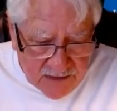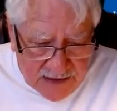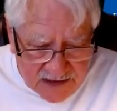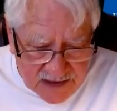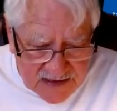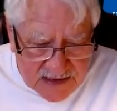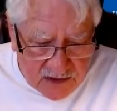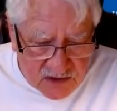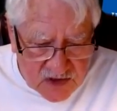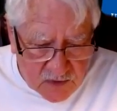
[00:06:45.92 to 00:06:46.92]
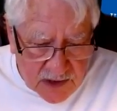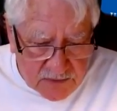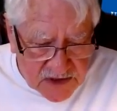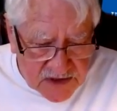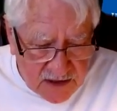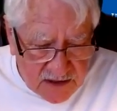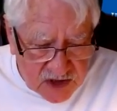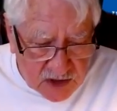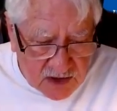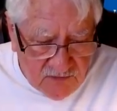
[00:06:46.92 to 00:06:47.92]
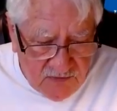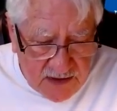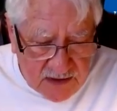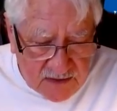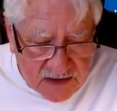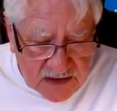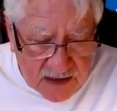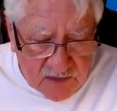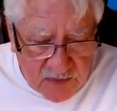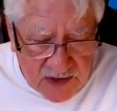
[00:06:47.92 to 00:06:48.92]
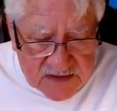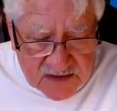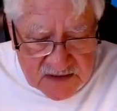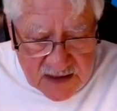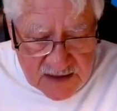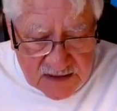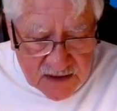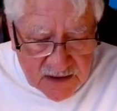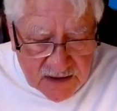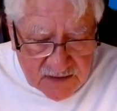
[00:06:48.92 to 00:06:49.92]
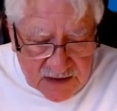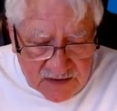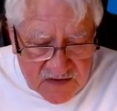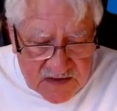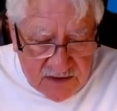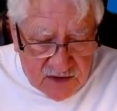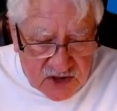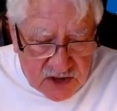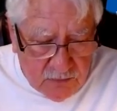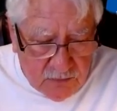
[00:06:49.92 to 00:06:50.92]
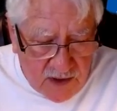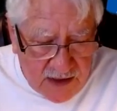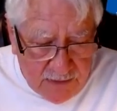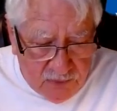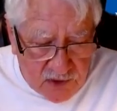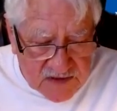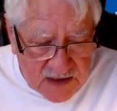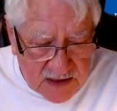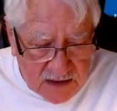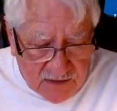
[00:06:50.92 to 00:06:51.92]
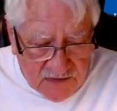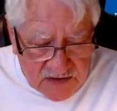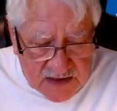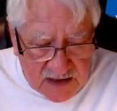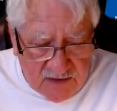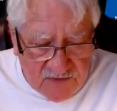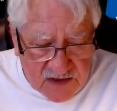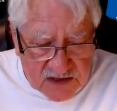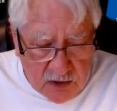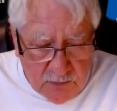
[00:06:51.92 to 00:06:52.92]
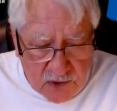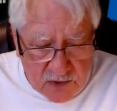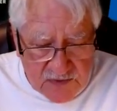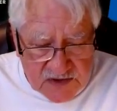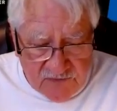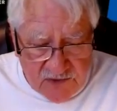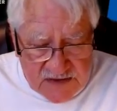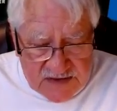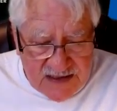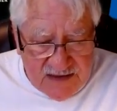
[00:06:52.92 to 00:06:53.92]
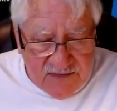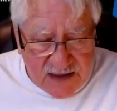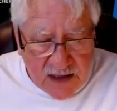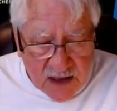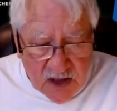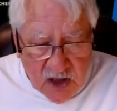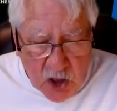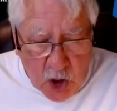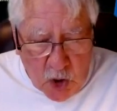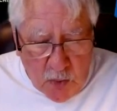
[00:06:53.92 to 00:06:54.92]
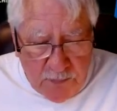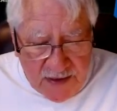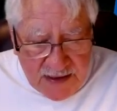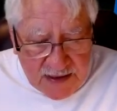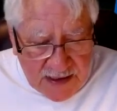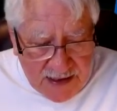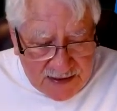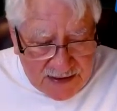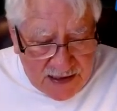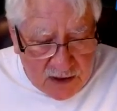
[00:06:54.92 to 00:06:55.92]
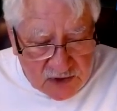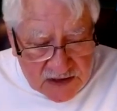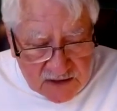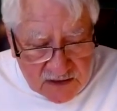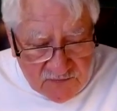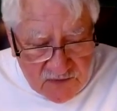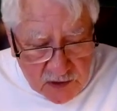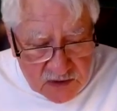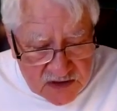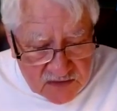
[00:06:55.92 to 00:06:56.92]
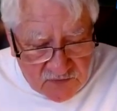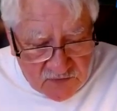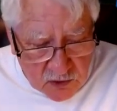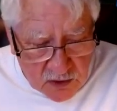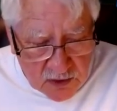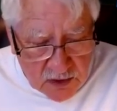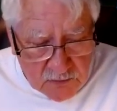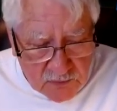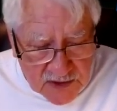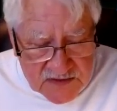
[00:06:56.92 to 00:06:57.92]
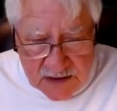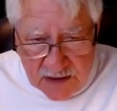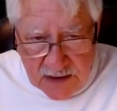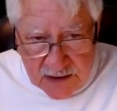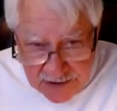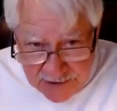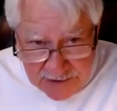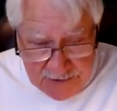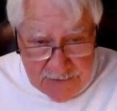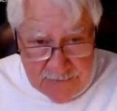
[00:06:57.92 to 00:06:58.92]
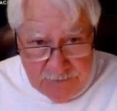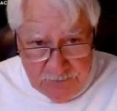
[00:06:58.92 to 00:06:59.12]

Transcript: that the senators and representatives should convene at the time and place assigned, that the senators should appoint a president of the Senate for the sole purpose of receiving, opening, and counting the votes for president. Again,